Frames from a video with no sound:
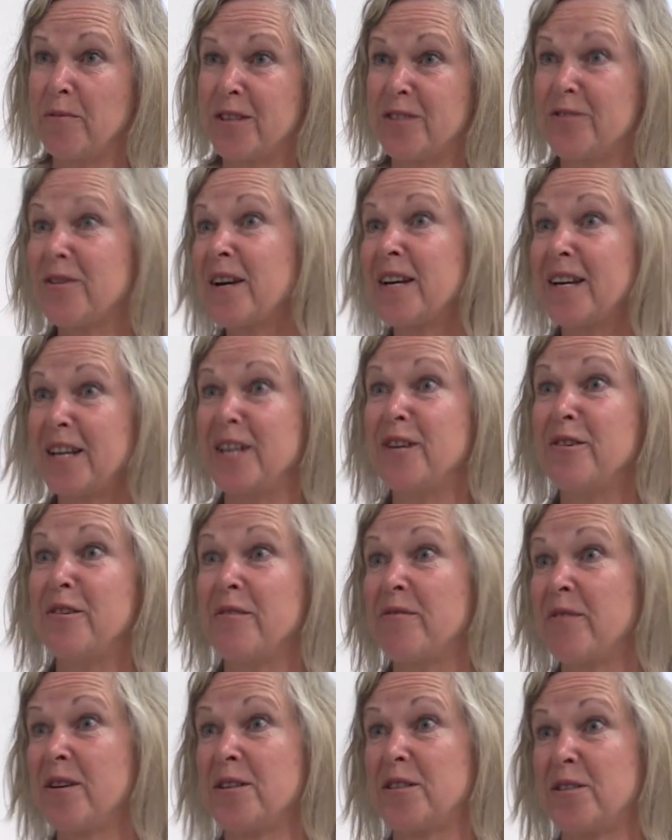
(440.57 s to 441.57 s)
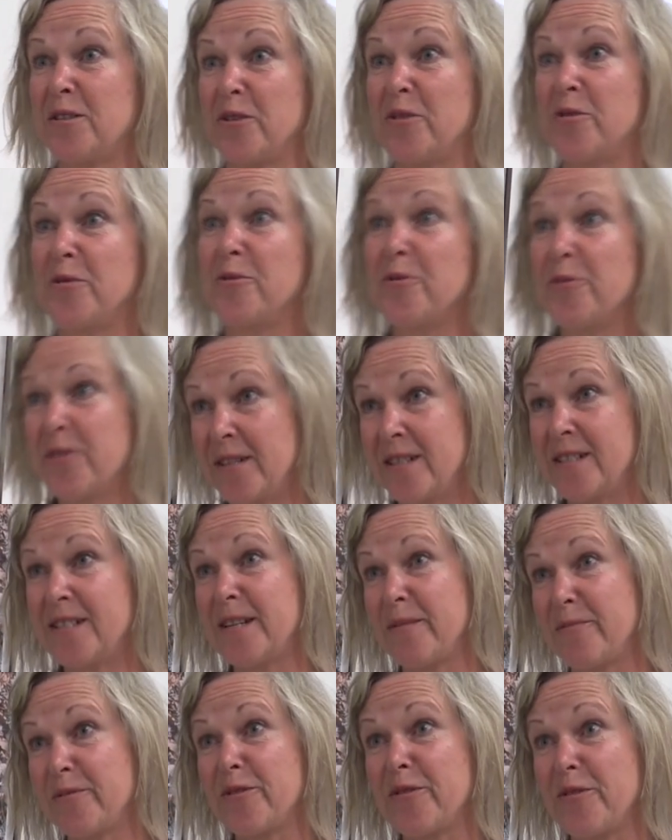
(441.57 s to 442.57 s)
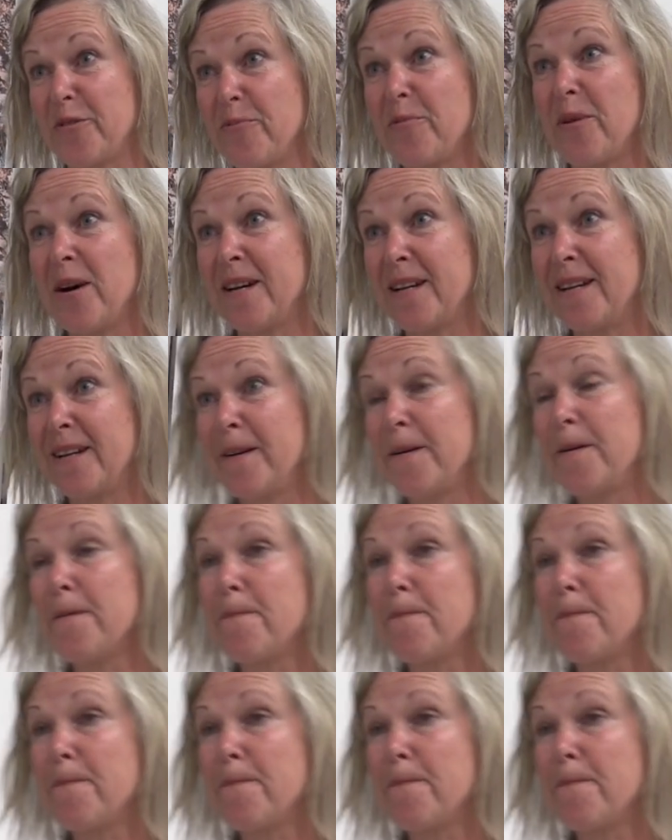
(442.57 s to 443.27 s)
strike a universal chord in some sort of way.